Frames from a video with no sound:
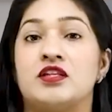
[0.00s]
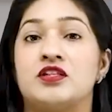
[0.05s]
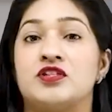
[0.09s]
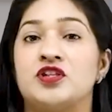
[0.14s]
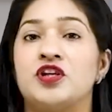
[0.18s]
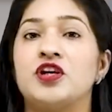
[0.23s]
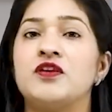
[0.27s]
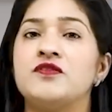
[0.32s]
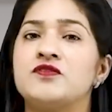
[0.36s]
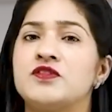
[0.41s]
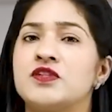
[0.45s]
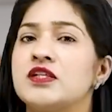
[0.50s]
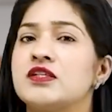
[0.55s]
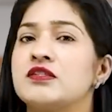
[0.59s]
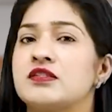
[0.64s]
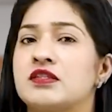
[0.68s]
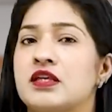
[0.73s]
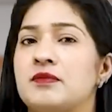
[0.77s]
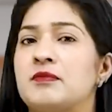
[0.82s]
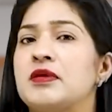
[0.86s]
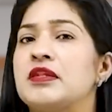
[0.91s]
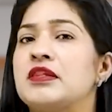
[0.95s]
Instead of
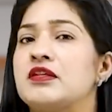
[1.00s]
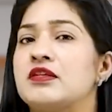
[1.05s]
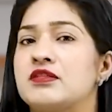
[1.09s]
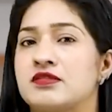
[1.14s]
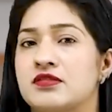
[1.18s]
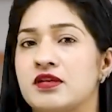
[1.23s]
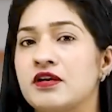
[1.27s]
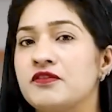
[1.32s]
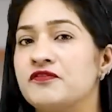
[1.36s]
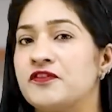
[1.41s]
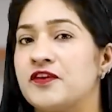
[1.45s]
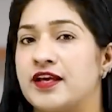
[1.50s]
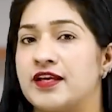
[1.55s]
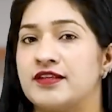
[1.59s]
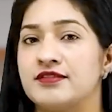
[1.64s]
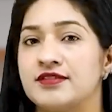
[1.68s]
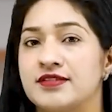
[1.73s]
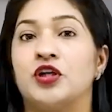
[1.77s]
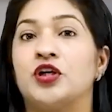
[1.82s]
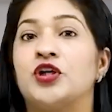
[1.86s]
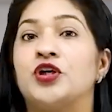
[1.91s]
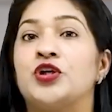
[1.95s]
just skimming the
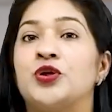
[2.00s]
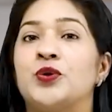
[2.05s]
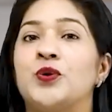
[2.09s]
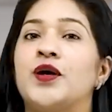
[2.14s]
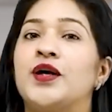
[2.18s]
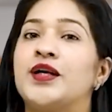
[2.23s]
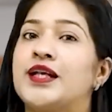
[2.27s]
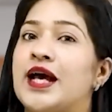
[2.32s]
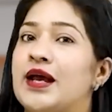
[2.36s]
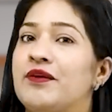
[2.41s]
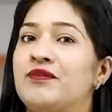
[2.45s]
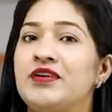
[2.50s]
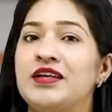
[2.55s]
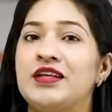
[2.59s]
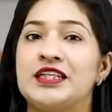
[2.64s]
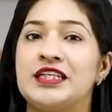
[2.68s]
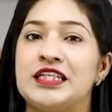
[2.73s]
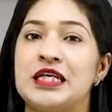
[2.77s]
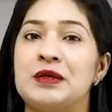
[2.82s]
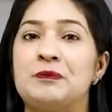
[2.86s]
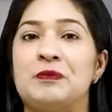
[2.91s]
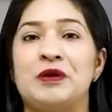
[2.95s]
surface, you are
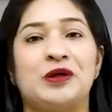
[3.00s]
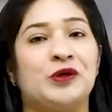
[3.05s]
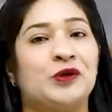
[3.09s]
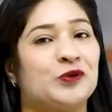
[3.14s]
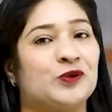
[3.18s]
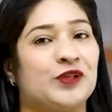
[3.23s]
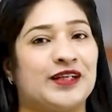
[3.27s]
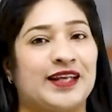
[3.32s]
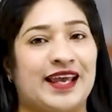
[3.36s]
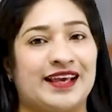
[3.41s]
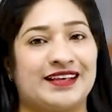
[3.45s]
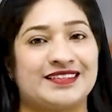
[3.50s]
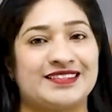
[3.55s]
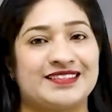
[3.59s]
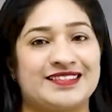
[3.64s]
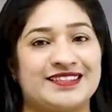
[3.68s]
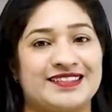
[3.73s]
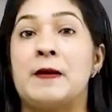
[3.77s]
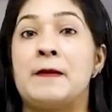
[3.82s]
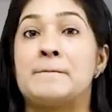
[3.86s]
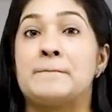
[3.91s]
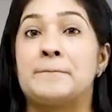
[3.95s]
diving deep into the
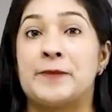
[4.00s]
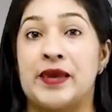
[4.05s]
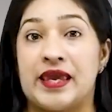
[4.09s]
text,